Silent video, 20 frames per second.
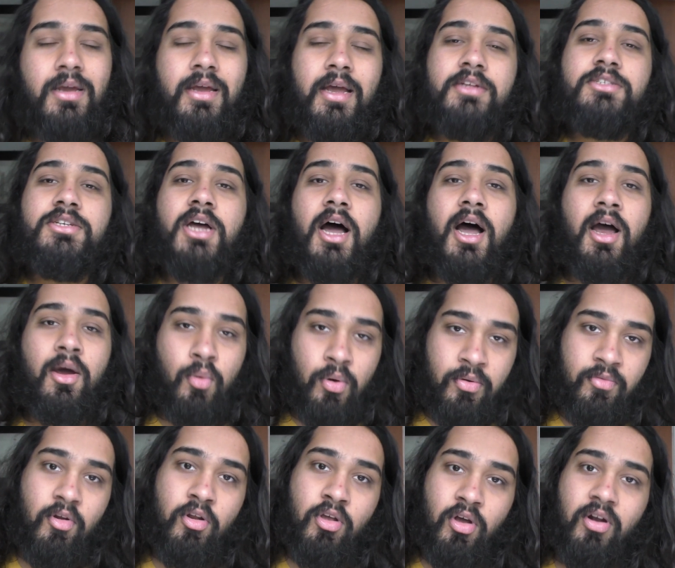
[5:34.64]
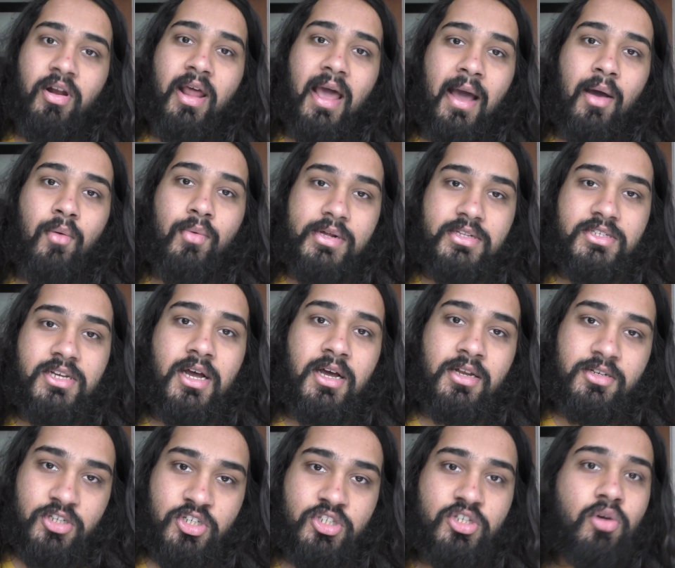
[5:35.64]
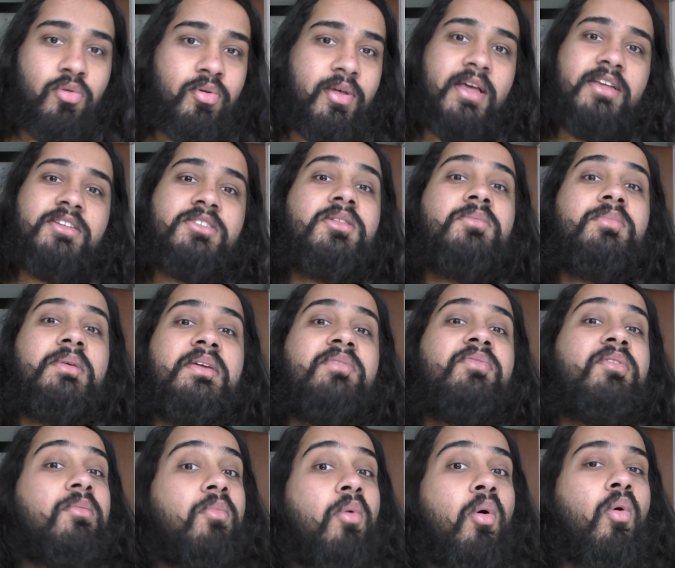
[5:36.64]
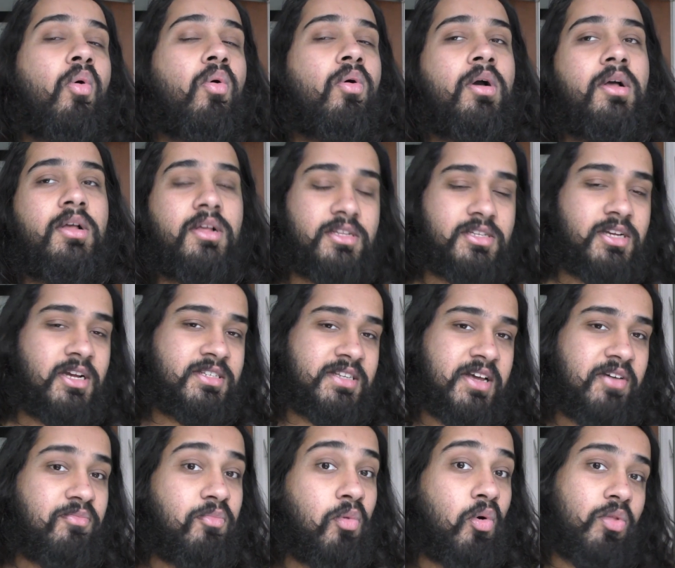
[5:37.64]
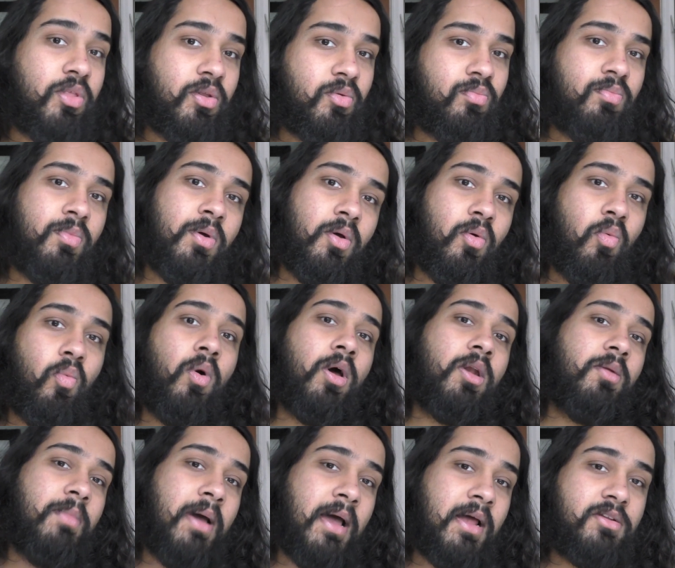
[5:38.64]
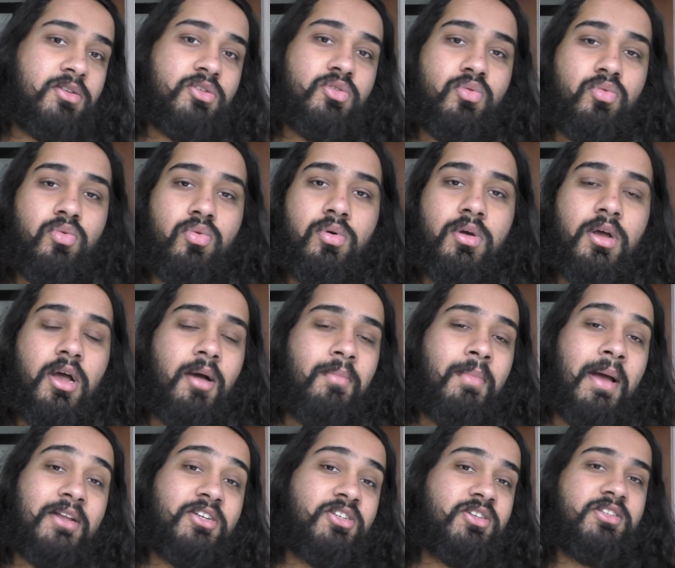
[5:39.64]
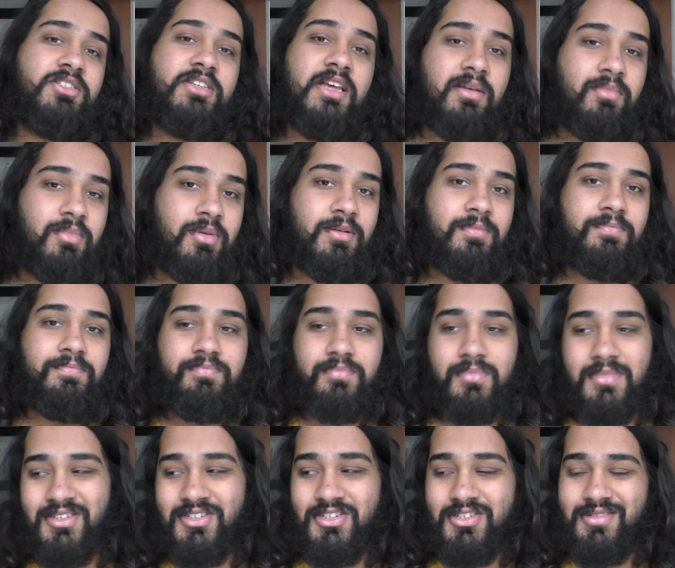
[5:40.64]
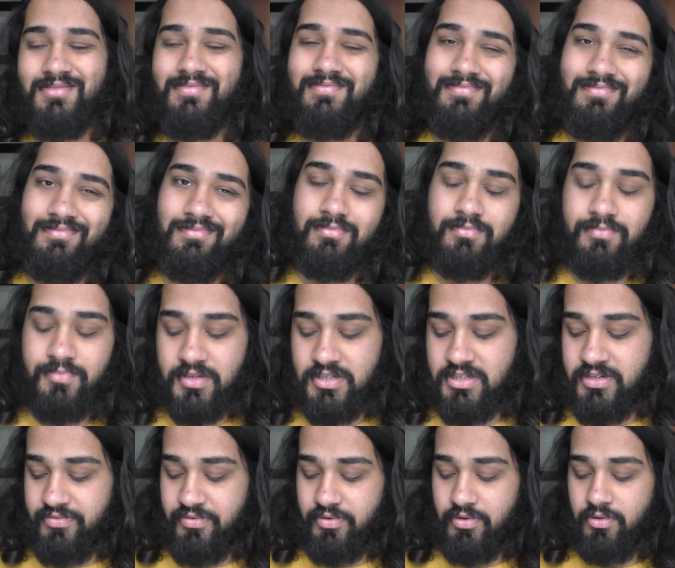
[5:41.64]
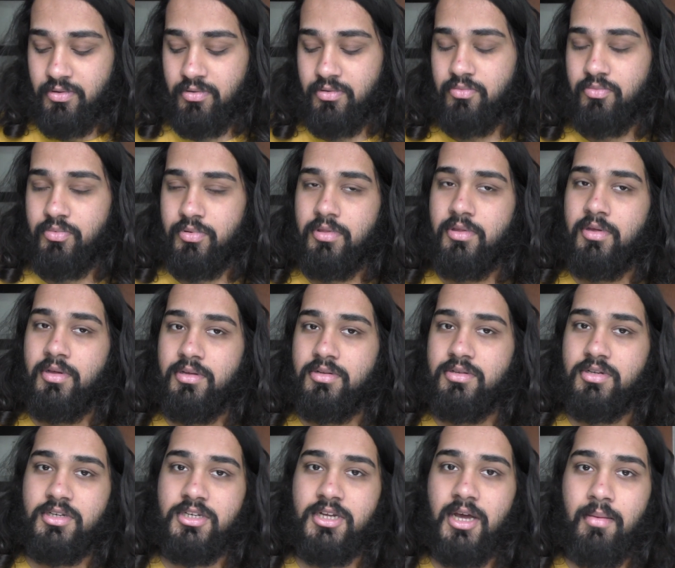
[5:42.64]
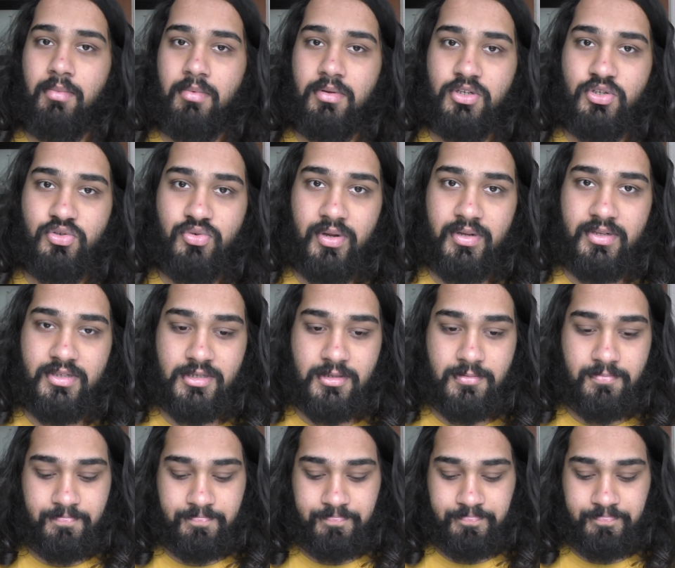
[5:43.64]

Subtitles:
It's hard when you're running on an hour. It's hard to showcase them even more. It's hard to have more than one match or a match in a segment. It's just difficult with the time constraints.